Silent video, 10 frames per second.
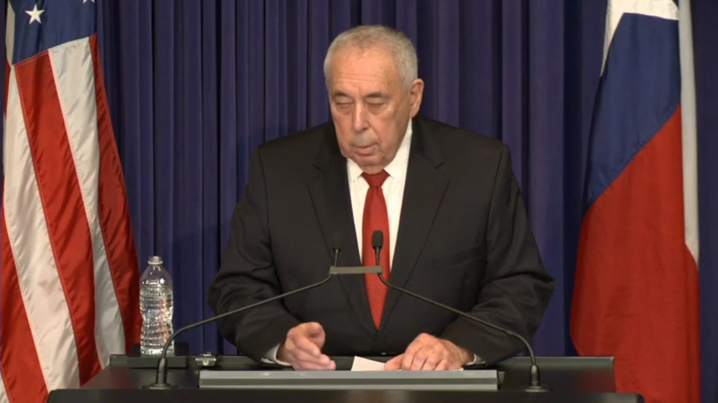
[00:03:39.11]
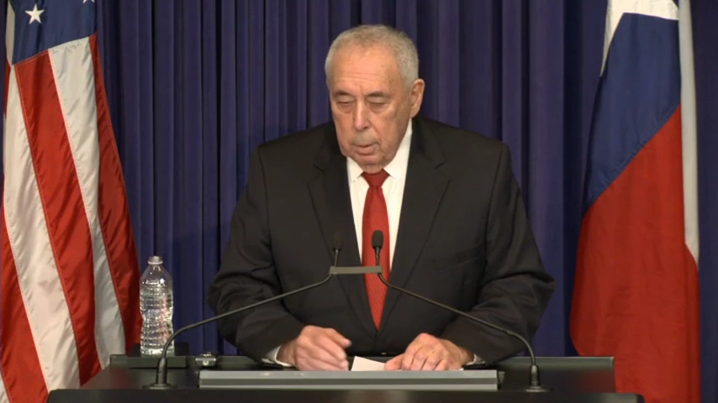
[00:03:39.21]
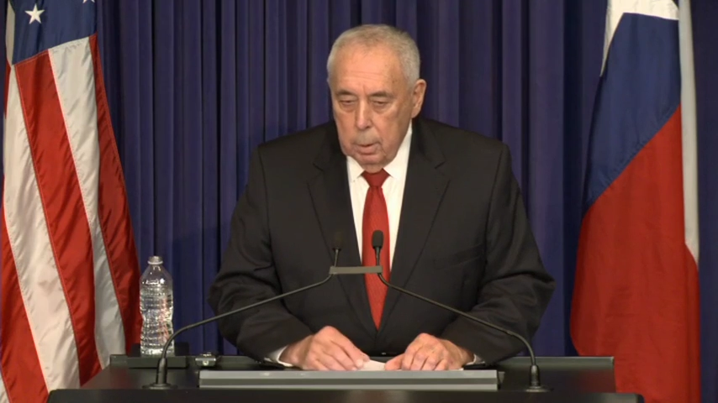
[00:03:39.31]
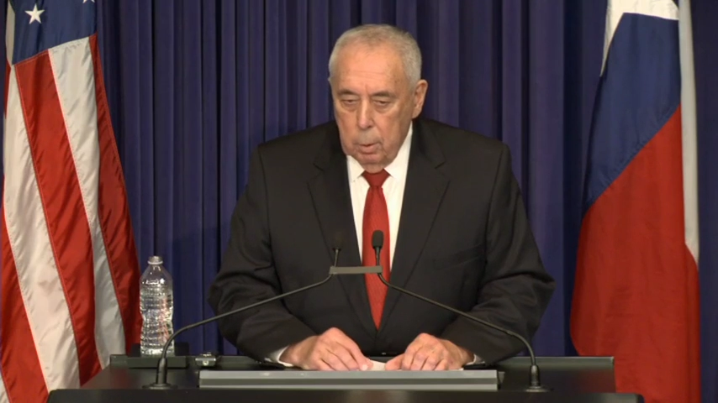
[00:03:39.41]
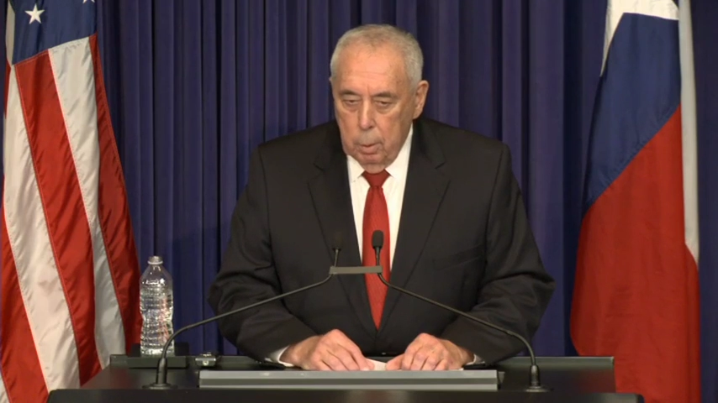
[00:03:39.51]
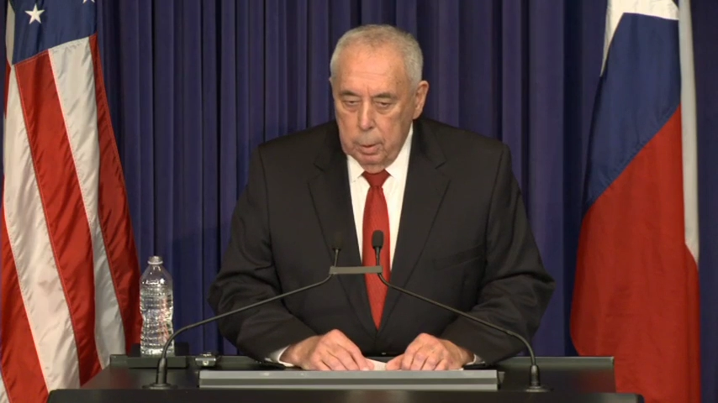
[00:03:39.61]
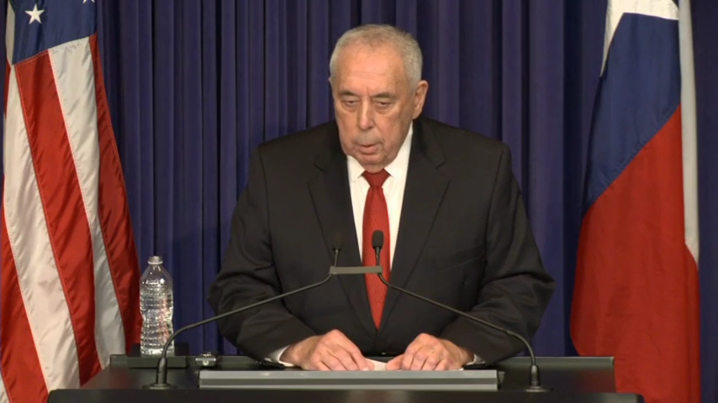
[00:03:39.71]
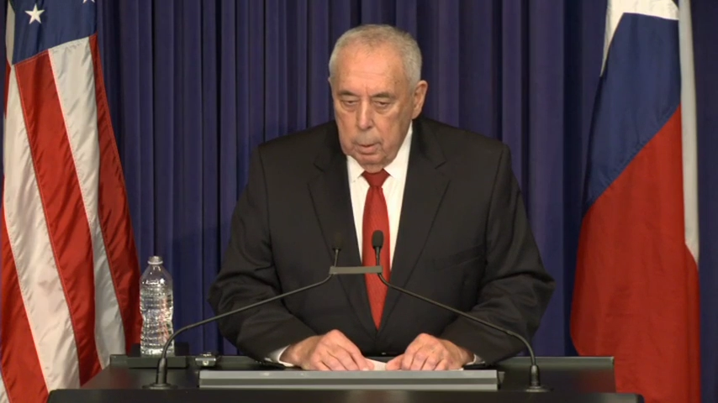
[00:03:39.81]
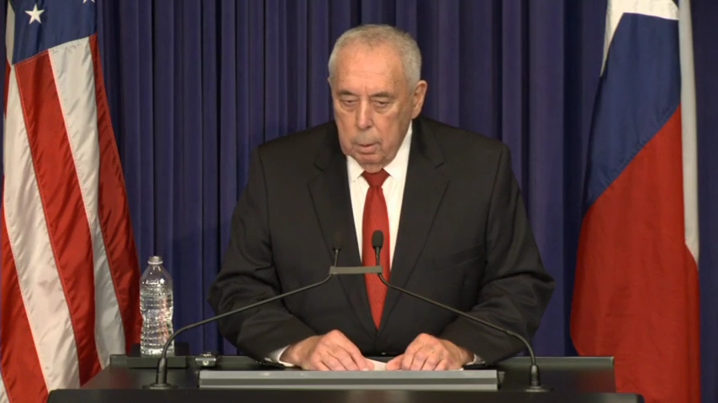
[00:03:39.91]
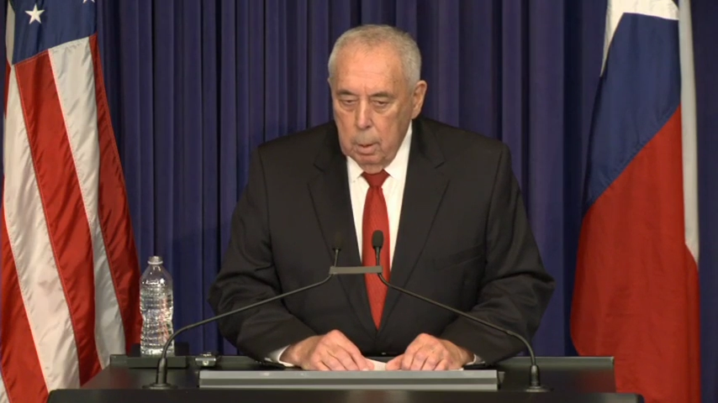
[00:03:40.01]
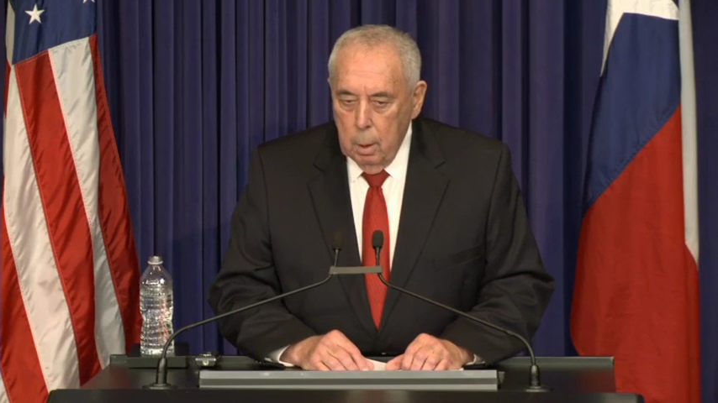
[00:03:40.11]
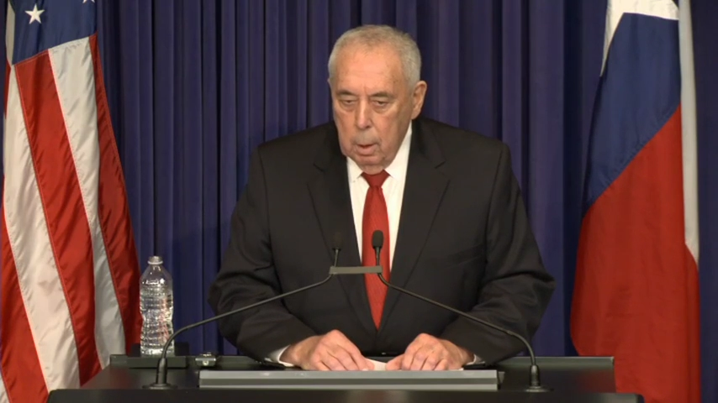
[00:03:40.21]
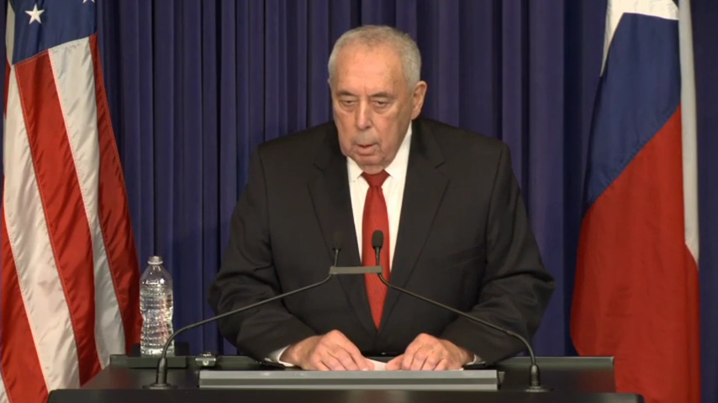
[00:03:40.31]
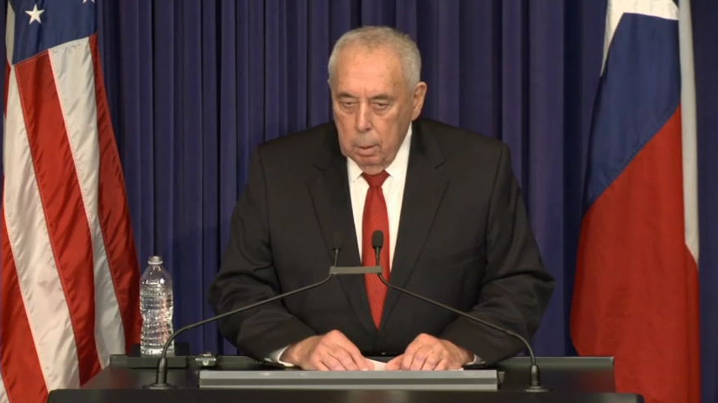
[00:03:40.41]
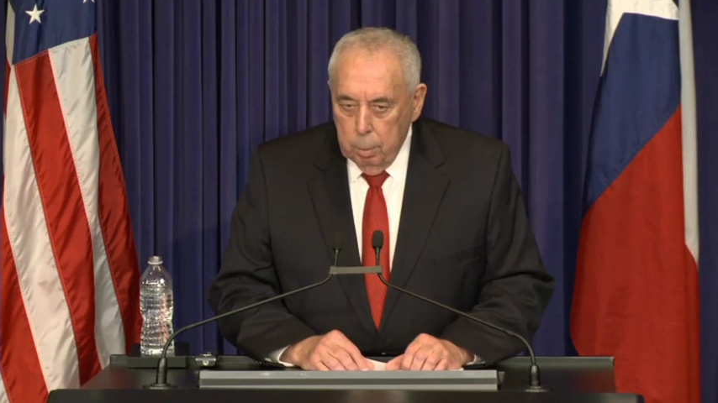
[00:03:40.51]
consideration
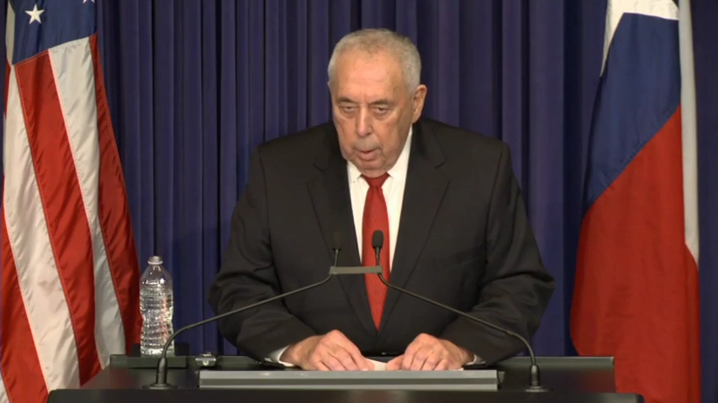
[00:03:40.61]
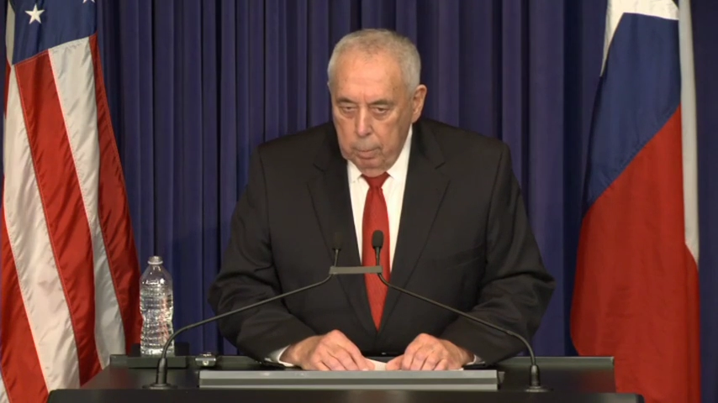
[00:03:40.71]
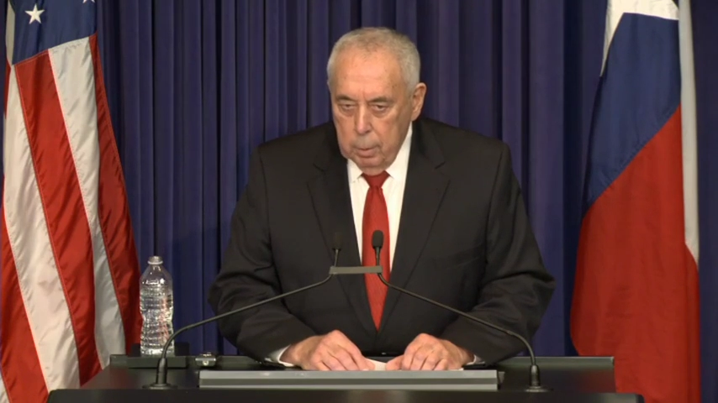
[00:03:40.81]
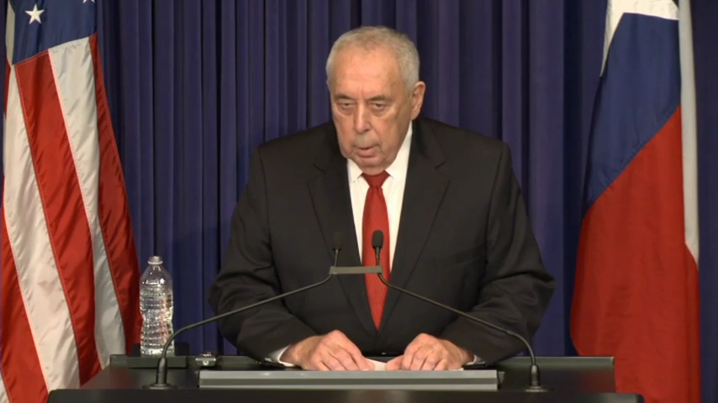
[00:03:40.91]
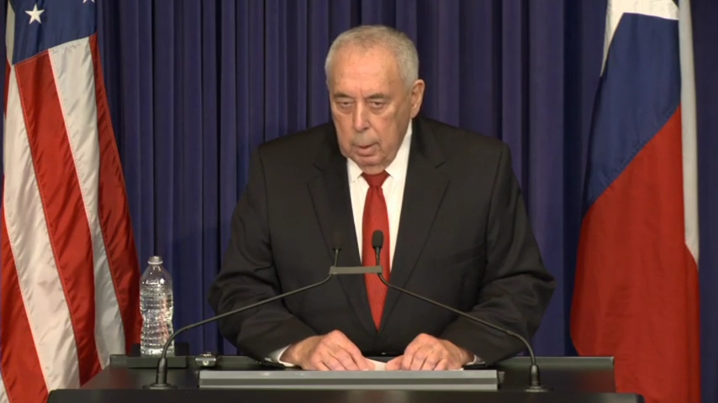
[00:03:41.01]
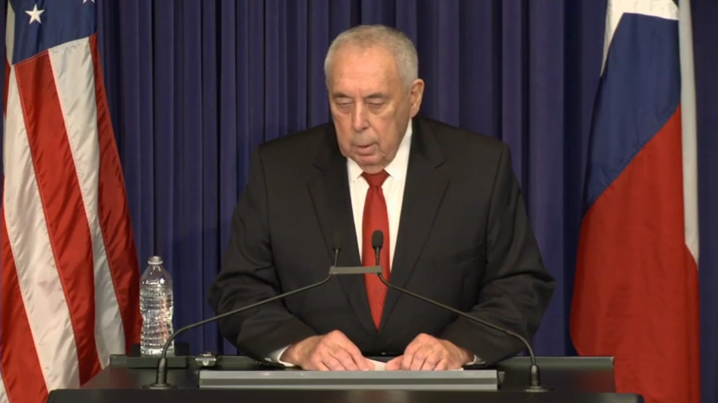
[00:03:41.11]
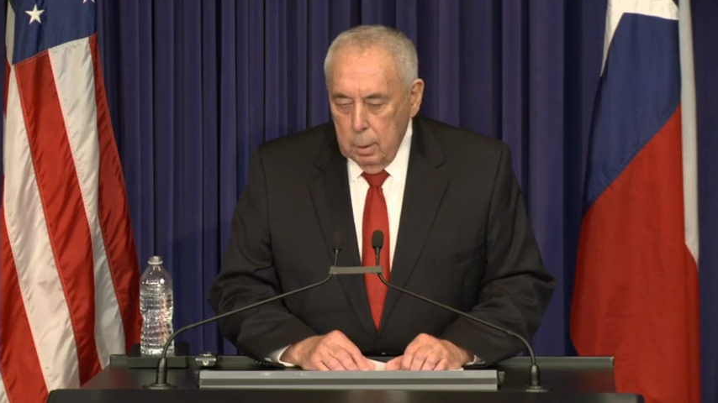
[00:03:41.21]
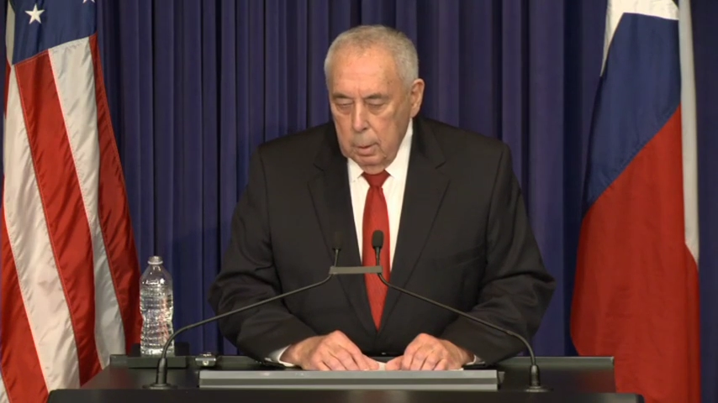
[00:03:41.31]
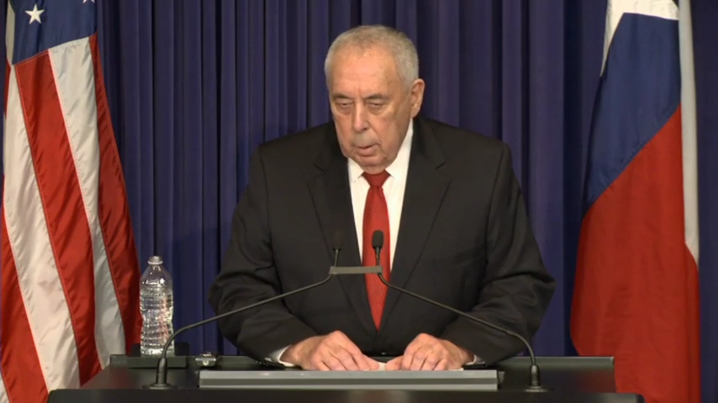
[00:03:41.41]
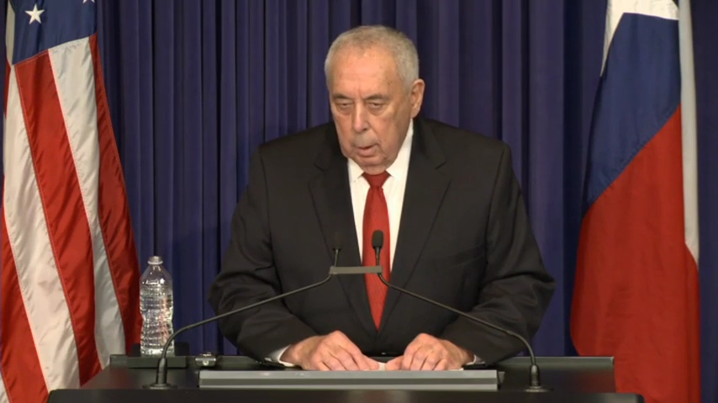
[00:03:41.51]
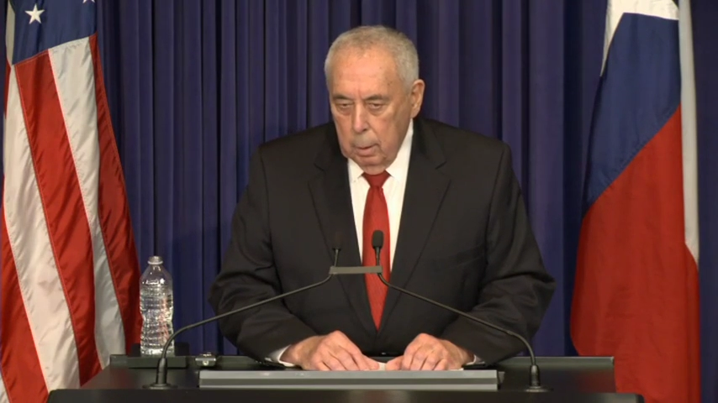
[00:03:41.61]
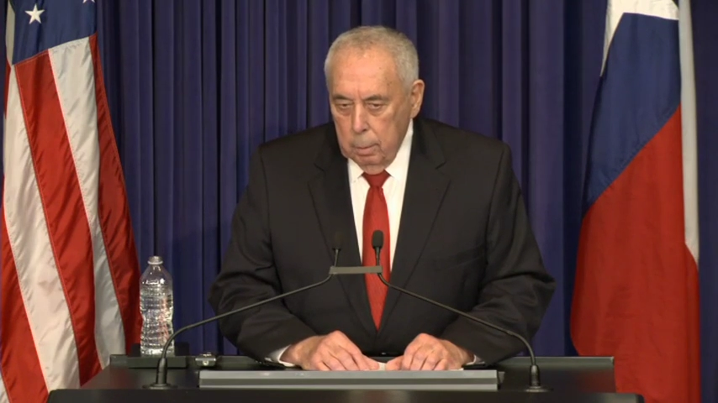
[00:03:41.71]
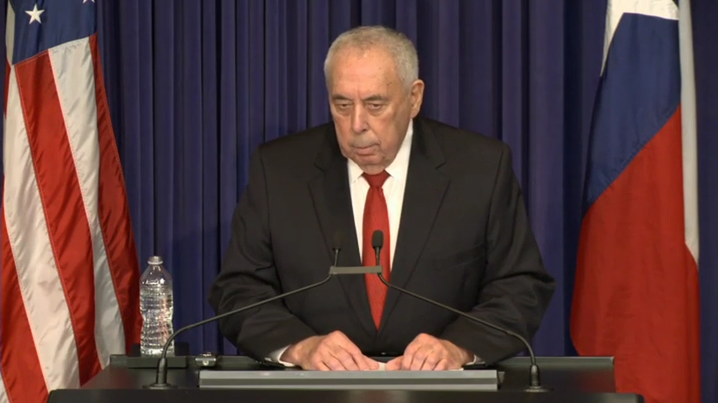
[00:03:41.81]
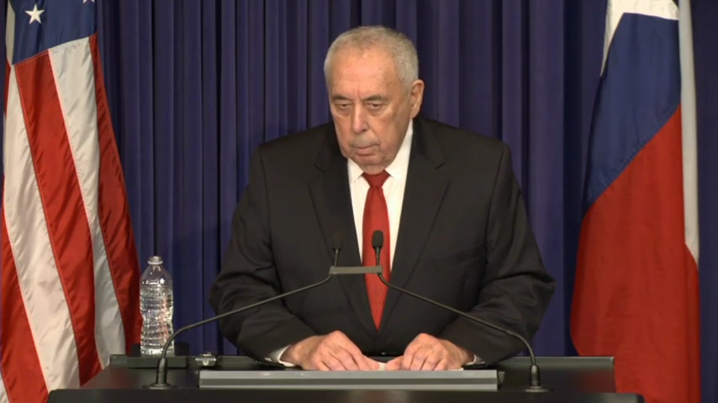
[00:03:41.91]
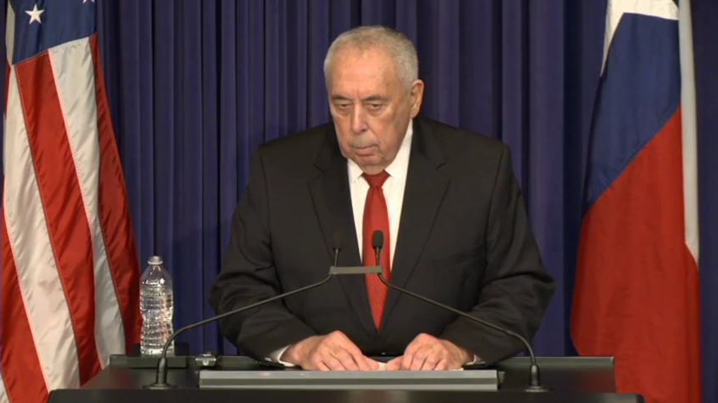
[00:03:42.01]
to privatizing the shuttle.